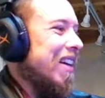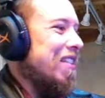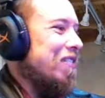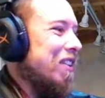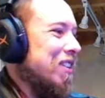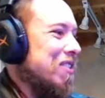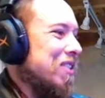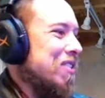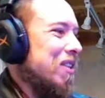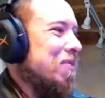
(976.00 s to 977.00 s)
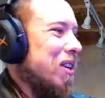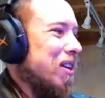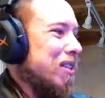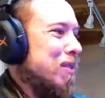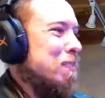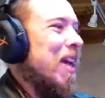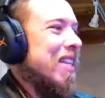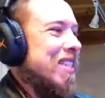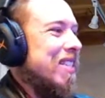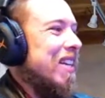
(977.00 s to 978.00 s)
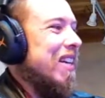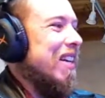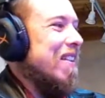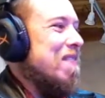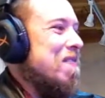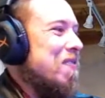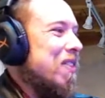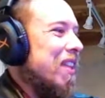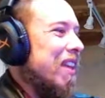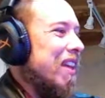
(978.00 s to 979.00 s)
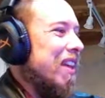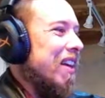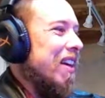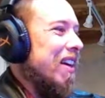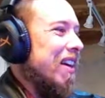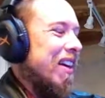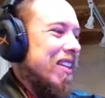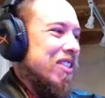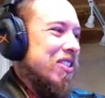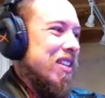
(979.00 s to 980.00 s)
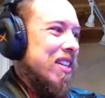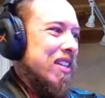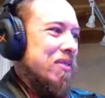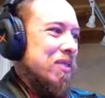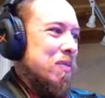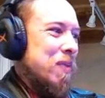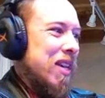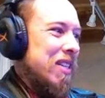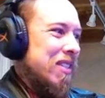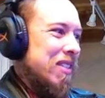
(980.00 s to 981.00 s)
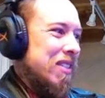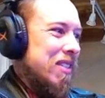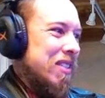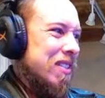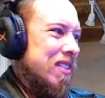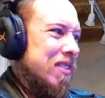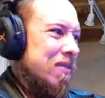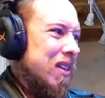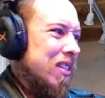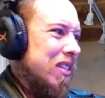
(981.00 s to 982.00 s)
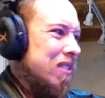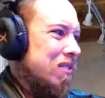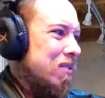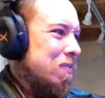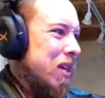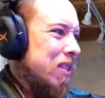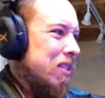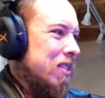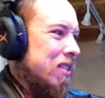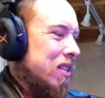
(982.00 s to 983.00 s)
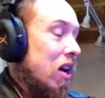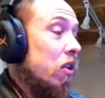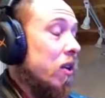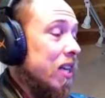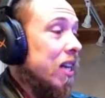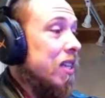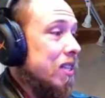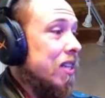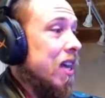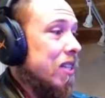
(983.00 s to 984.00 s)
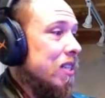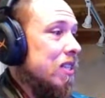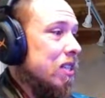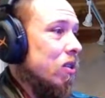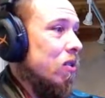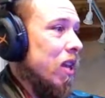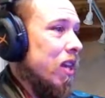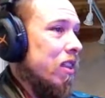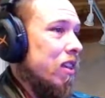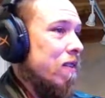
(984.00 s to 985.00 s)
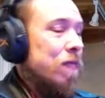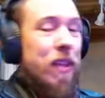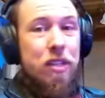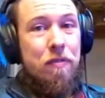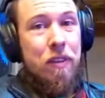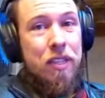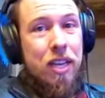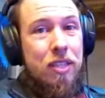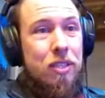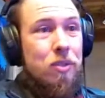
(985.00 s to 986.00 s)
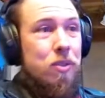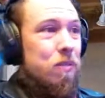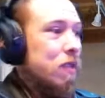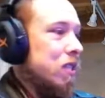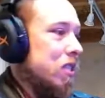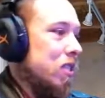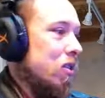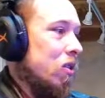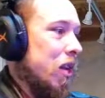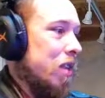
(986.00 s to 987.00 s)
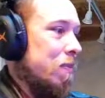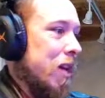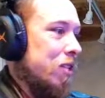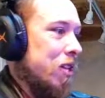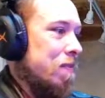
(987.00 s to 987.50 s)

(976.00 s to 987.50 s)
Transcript: Field, tree, water, space. It shouldn't use space. Why does it use space? Oh no, it's a 0 length. I should fix that too. I should fix the 0 length matching.